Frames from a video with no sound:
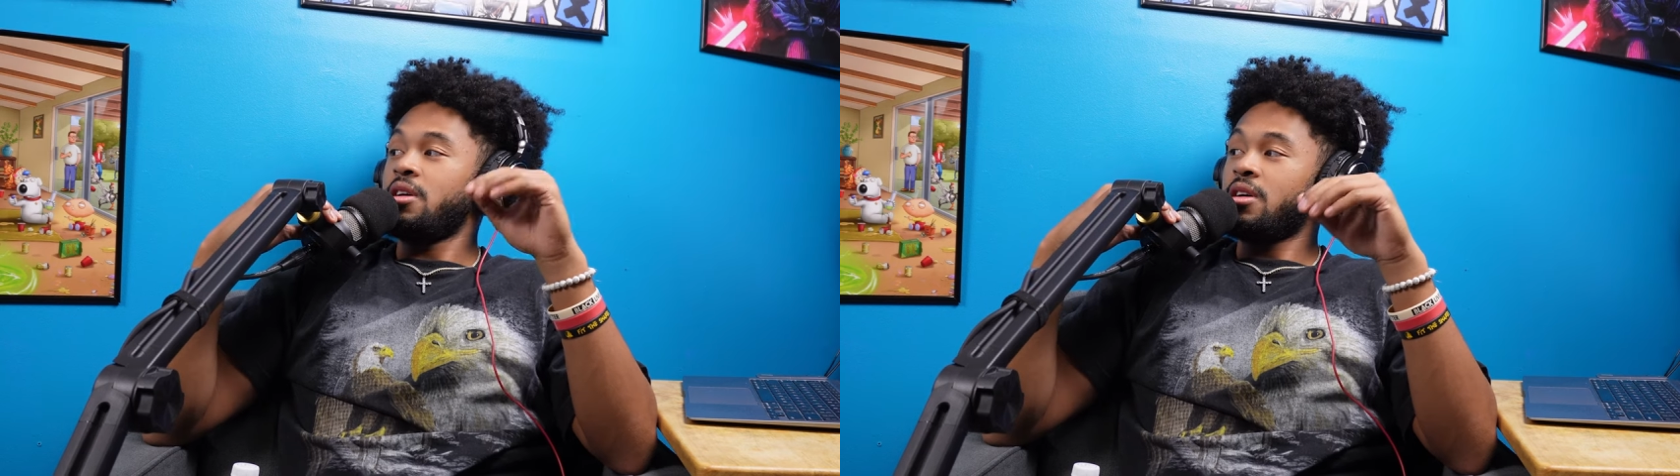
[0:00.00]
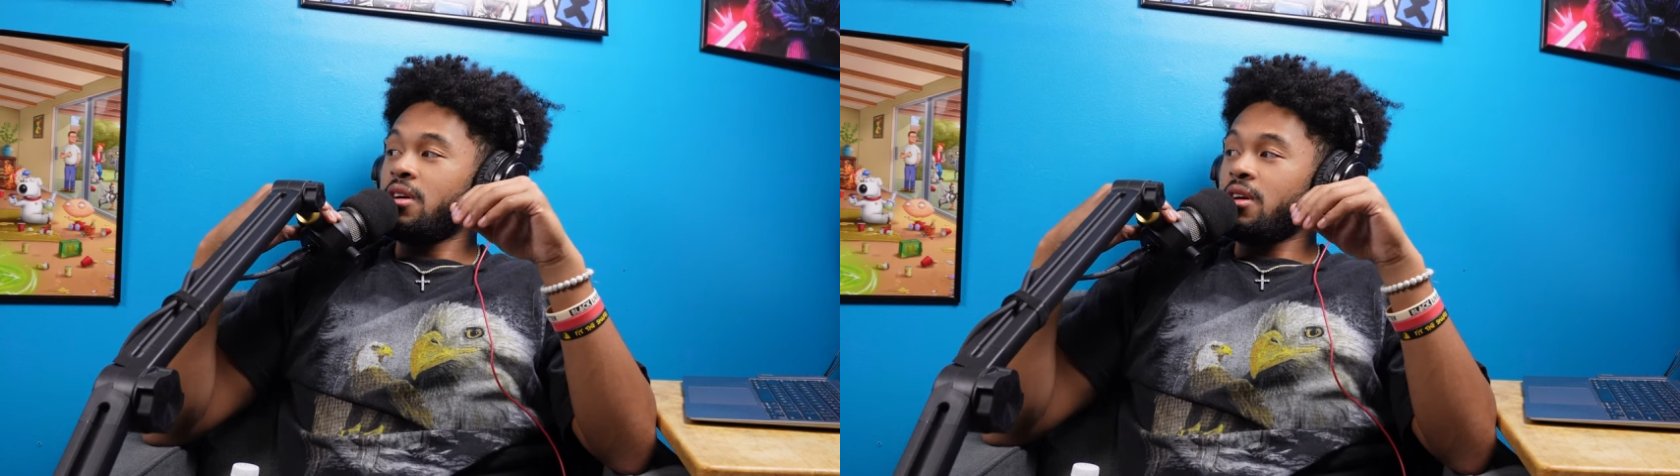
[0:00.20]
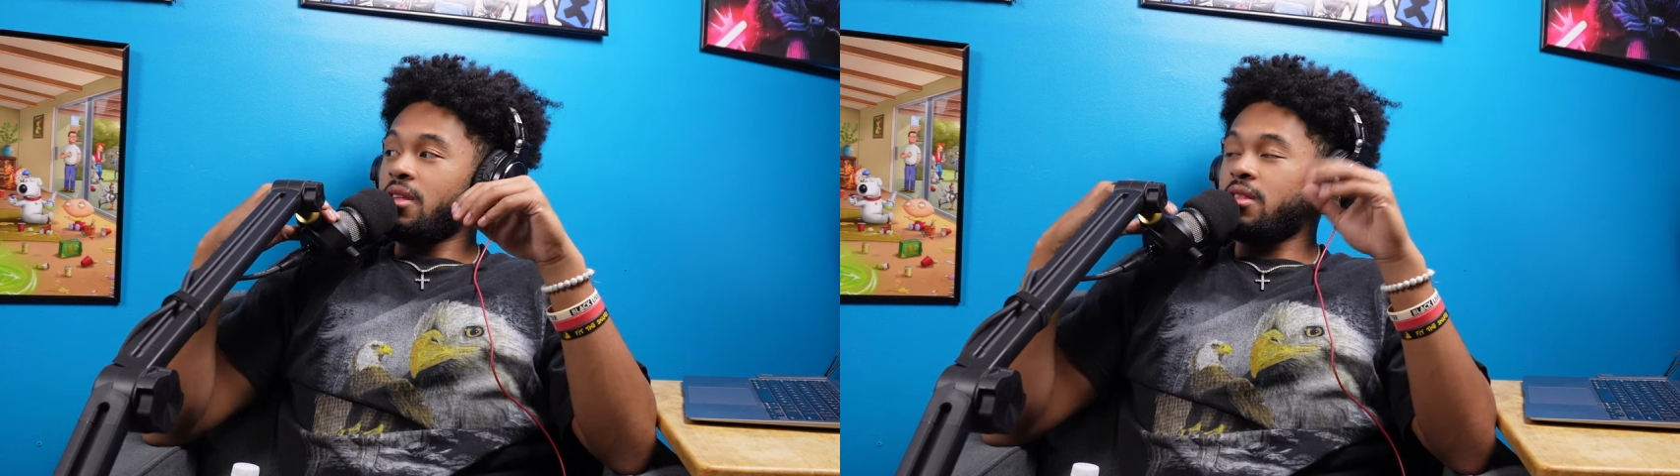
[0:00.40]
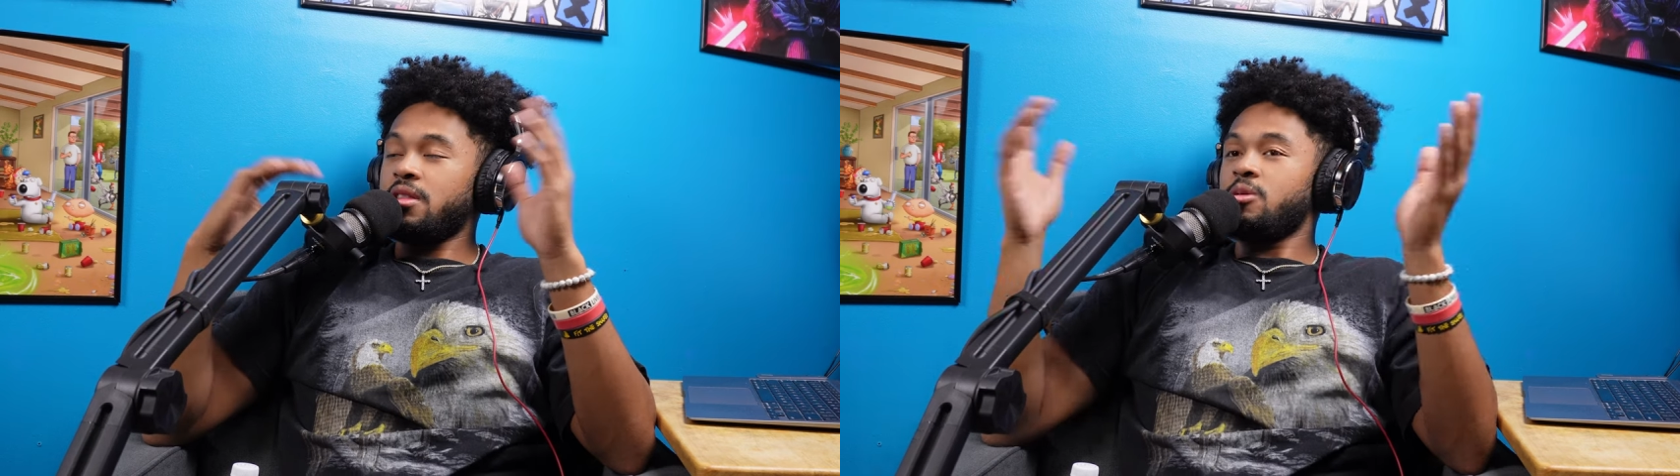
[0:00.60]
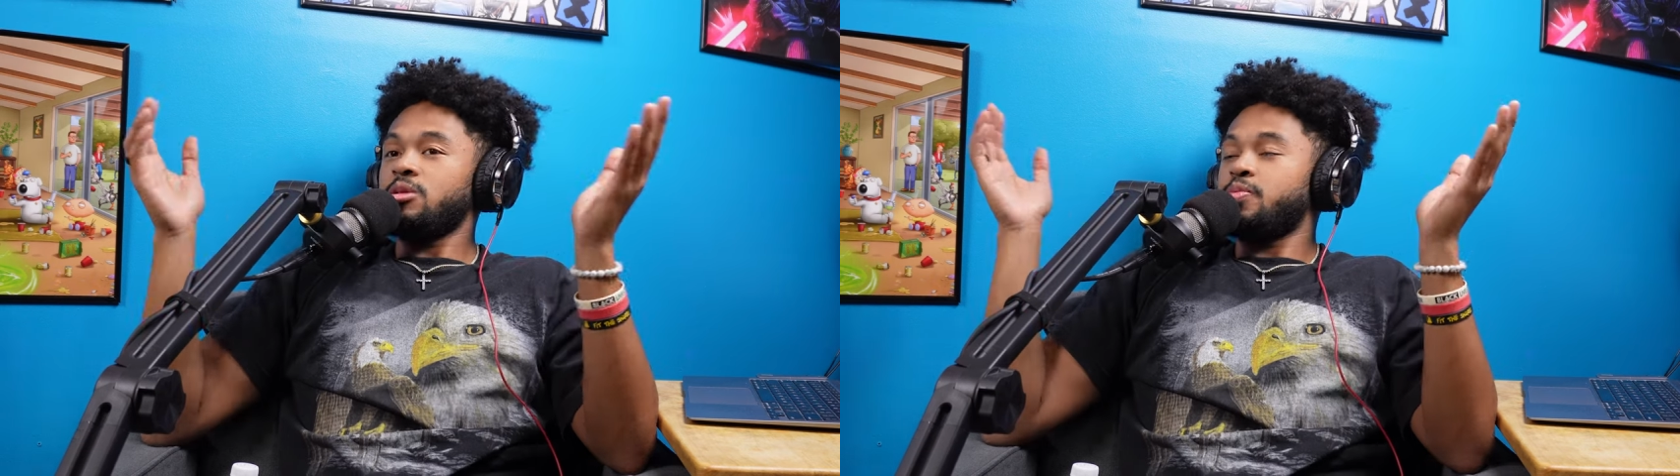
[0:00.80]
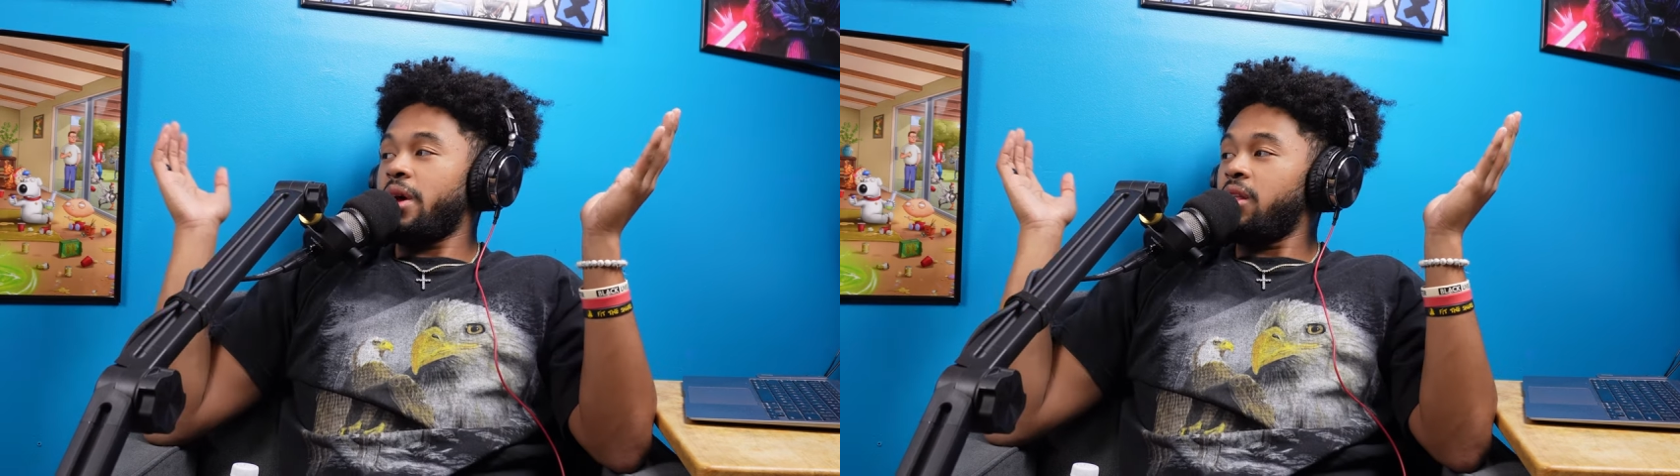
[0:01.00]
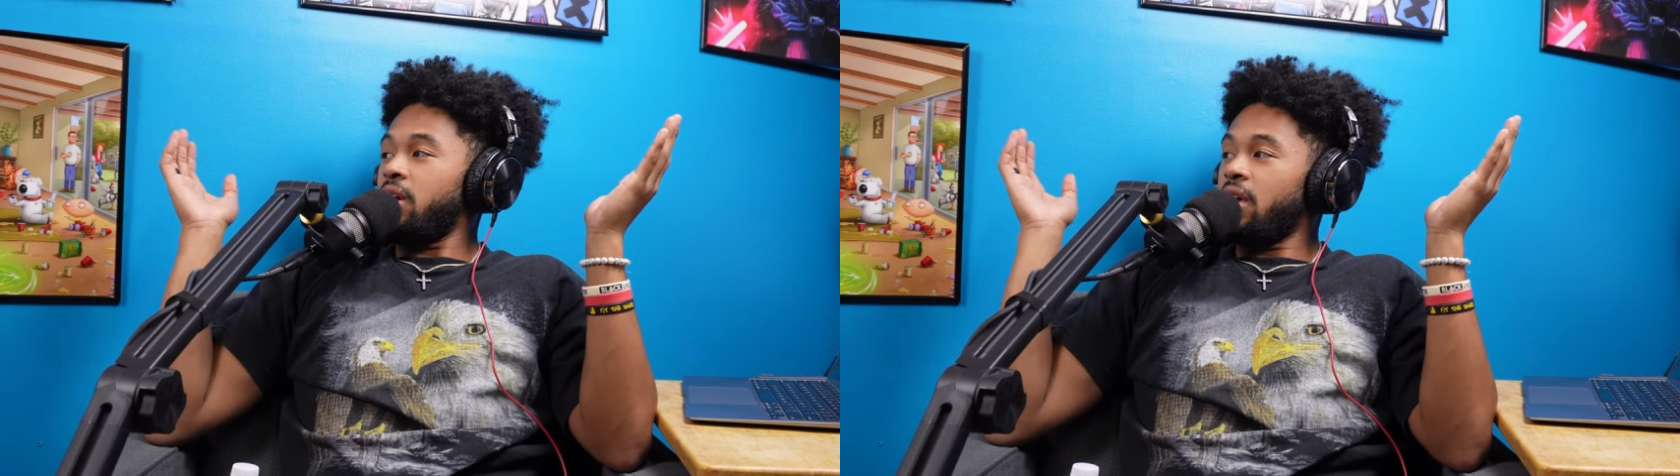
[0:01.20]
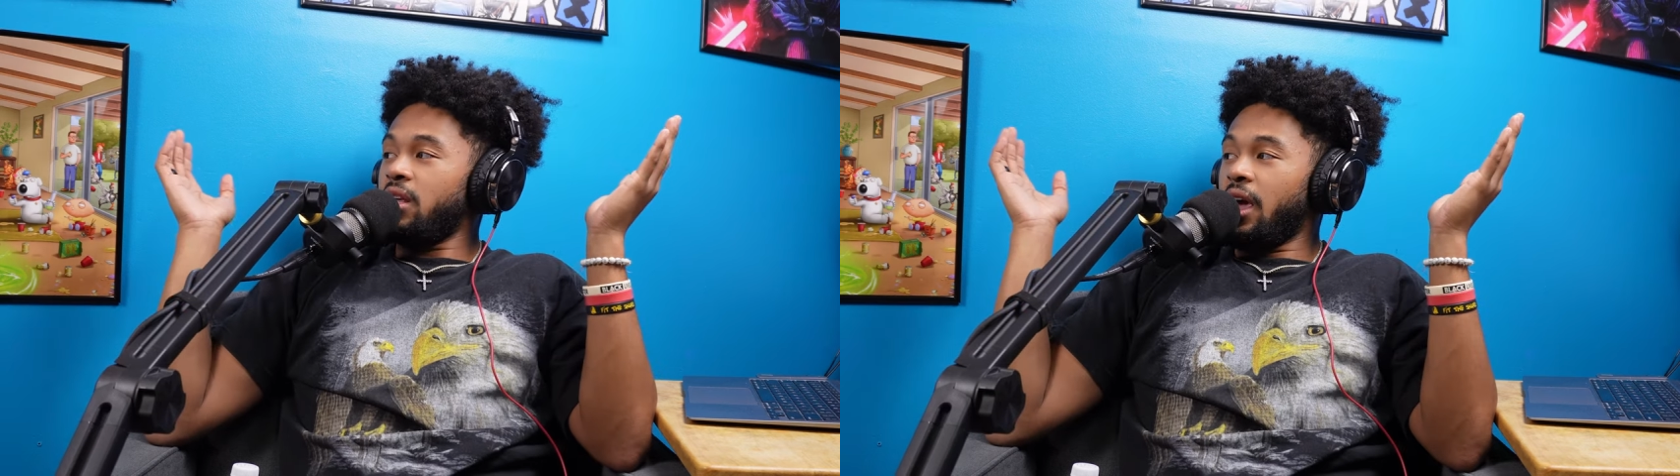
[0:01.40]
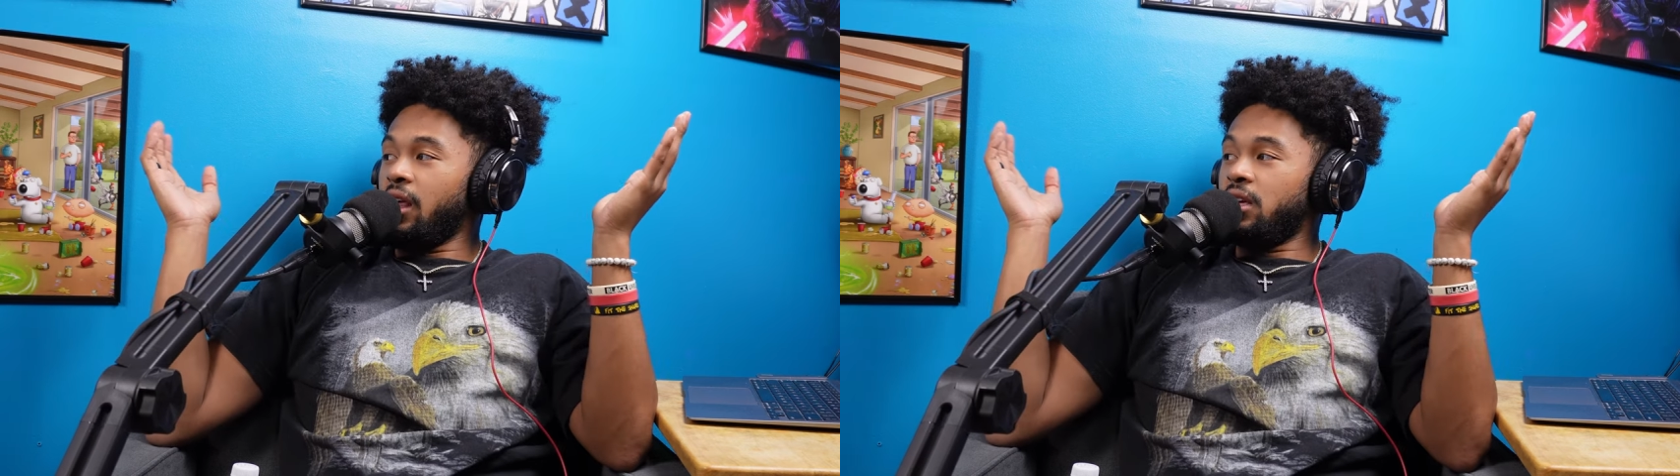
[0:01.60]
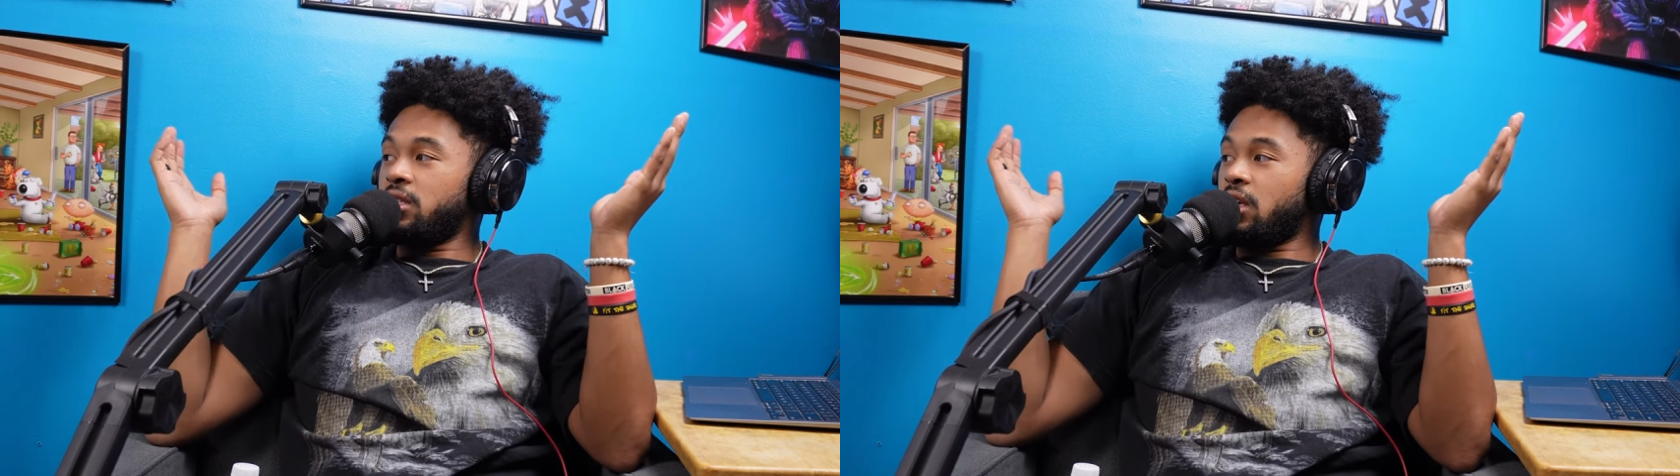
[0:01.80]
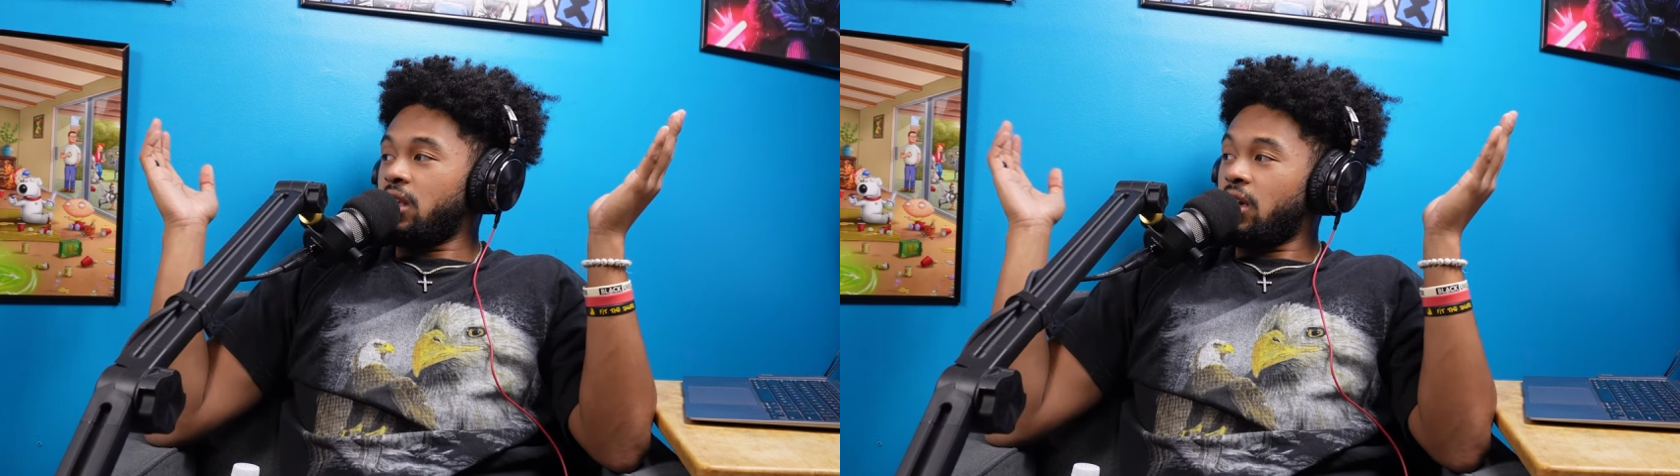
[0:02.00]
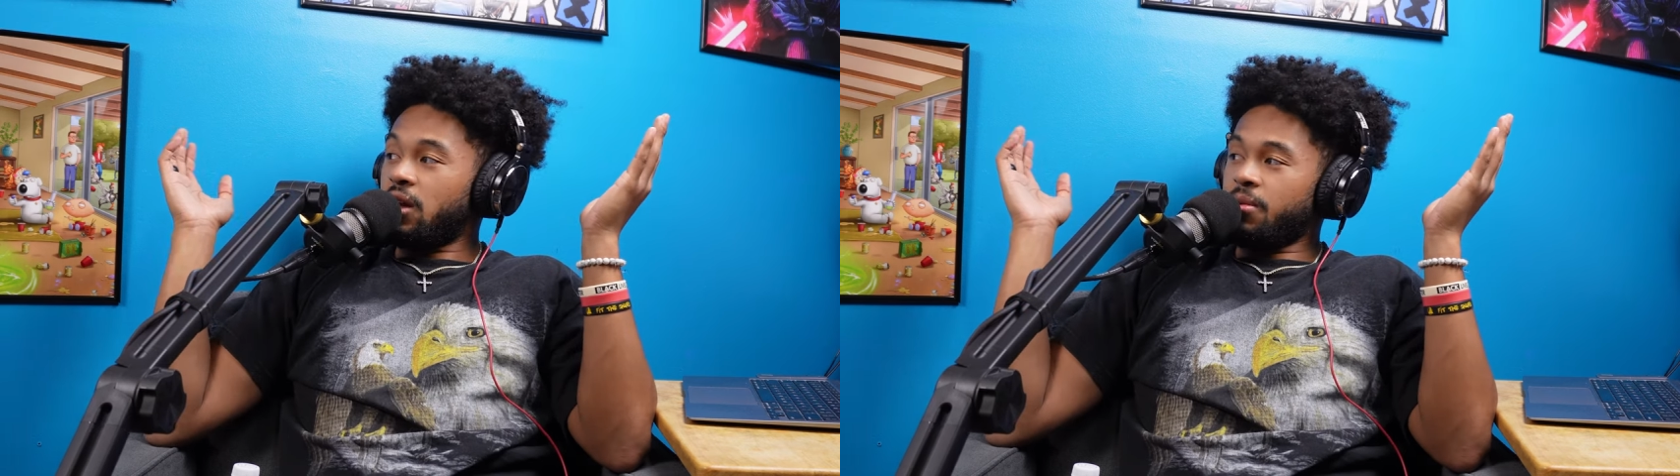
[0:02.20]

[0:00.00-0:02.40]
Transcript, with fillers: Oh. There was barely any aliens in it.